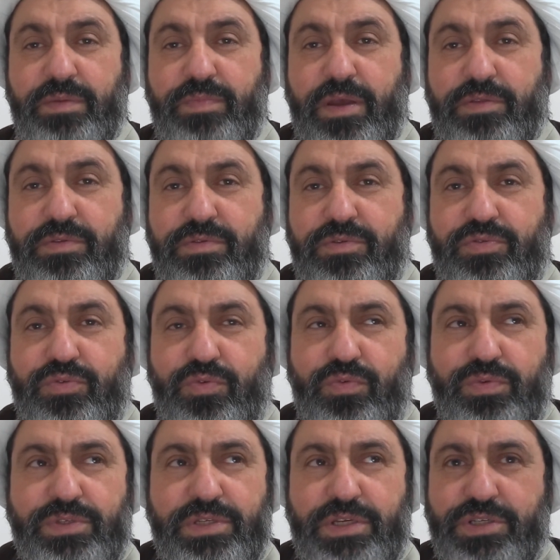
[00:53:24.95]
About
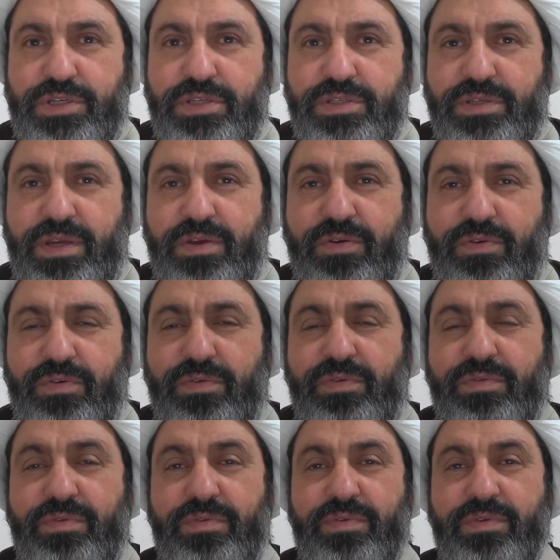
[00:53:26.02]
two sessions
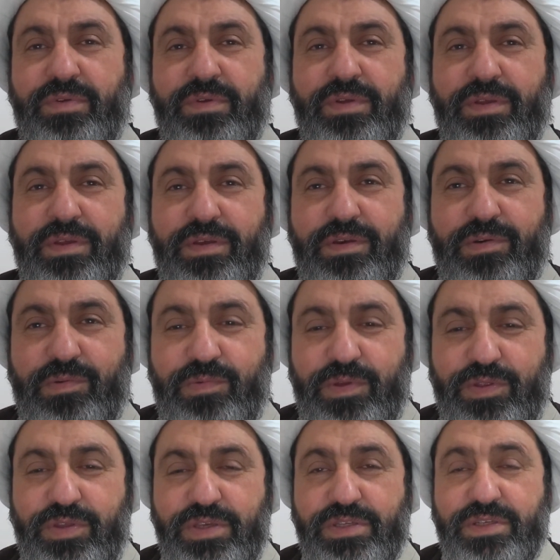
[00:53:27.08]
ago, we
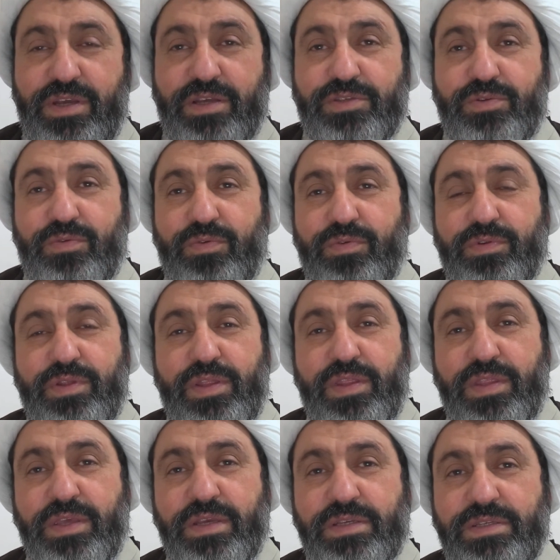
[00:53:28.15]
discussed all
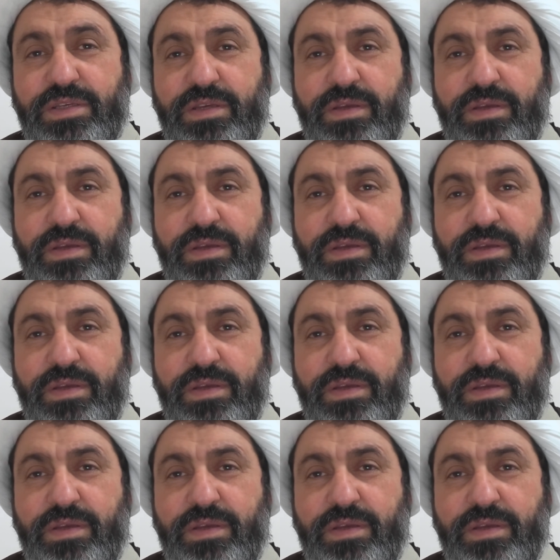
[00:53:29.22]
these things